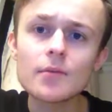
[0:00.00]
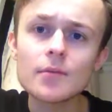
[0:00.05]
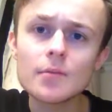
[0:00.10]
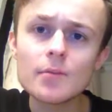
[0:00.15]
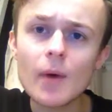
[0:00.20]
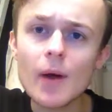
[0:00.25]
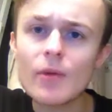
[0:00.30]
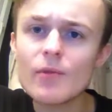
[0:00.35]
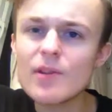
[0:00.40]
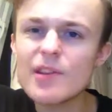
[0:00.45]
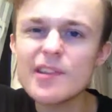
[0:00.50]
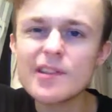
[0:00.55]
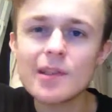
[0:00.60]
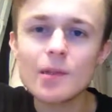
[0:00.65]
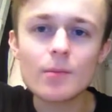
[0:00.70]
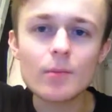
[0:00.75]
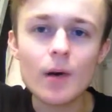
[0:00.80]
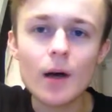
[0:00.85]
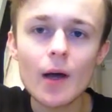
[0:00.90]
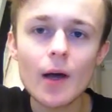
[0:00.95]
my
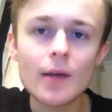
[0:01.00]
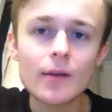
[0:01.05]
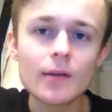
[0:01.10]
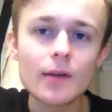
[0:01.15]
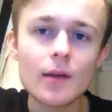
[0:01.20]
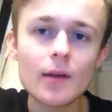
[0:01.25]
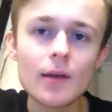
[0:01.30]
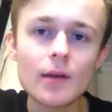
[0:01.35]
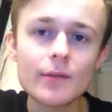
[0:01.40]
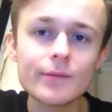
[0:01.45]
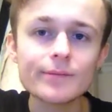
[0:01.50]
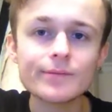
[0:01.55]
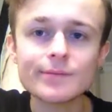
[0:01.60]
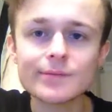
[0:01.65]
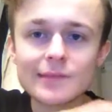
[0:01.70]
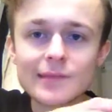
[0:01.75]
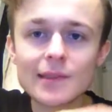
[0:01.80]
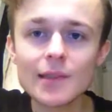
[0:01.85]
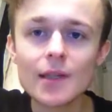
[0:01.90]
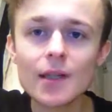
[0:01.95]
reasoning behind it
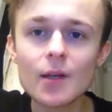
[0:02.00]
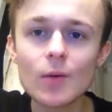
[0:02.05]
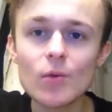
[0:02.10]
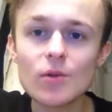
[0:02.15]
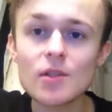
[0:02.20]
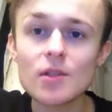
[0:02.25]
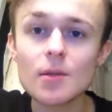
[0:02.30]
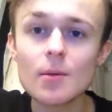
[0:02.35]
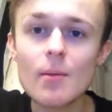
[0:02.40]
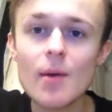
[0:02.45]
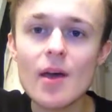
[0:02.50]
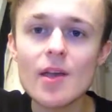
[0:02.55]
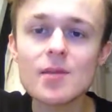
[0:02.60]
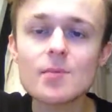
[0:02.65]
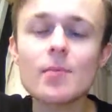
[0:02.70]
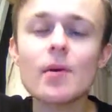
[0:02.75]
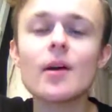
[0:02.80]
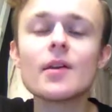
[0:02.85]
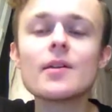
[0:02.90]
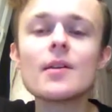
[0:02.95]
wasn't the
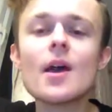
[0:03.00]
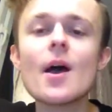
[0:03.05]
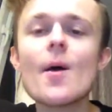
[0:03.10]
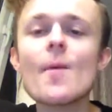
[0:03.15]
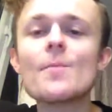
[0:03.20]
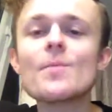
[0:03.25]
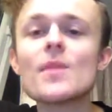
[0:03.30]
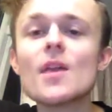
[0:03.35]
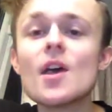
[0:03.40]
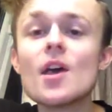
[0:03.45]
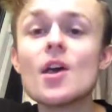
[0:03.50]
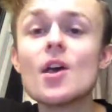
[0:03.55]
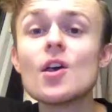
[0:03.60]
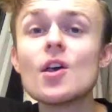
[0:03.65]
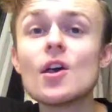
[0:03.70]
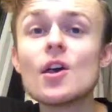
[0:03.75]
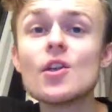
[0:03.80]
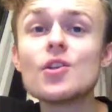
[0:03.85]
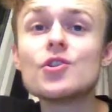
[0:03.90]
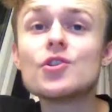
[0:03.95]
best, but yeah,
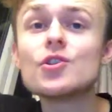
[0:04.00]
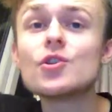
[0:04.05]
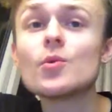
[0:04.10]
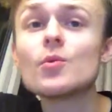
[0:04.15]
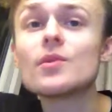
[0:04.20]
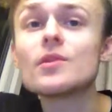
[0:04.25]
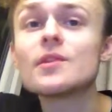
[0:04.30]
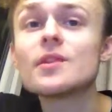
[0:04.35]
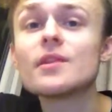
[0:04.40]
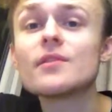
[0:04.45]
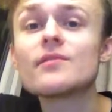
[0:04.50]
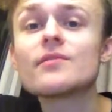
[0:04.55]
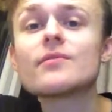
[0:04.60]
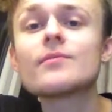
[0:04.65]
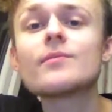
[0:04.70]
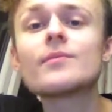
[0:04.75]
intuitive.